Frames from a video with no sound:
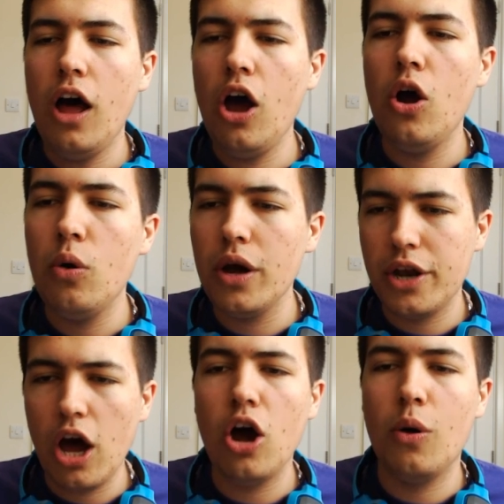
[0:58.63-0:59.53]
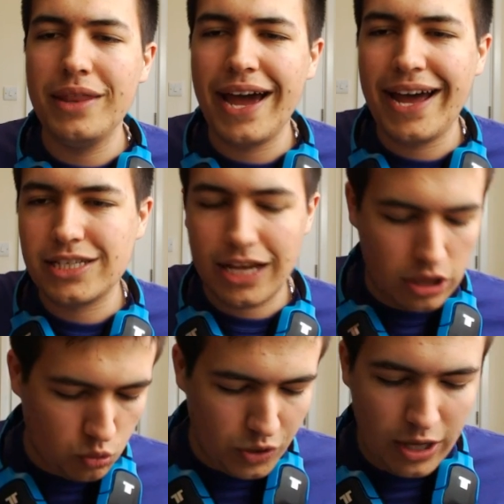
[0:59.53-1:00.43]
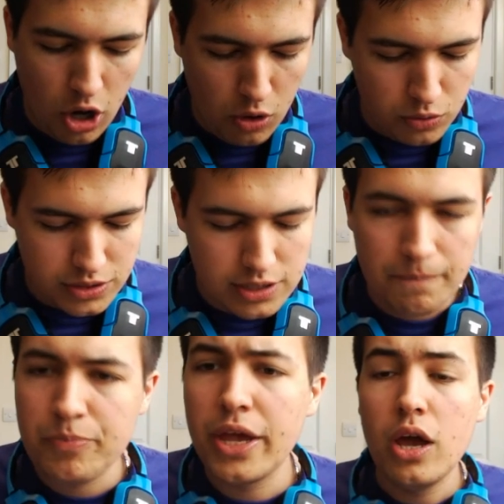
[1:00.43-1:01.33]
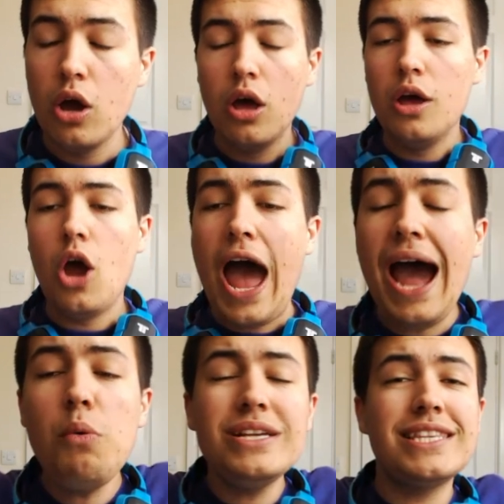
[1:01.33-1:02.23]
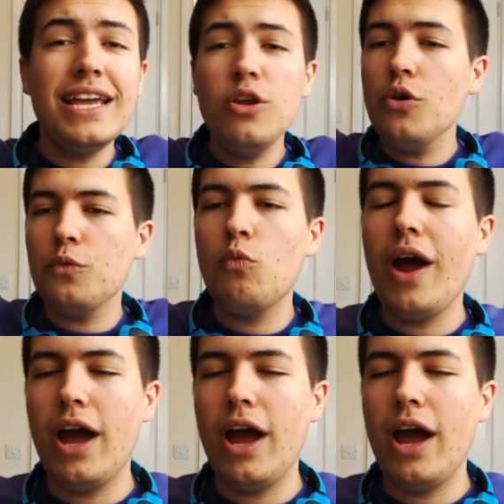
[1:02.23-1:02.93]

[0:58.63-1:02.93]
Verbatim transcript: O, and O, and that has like three holes. How is there not?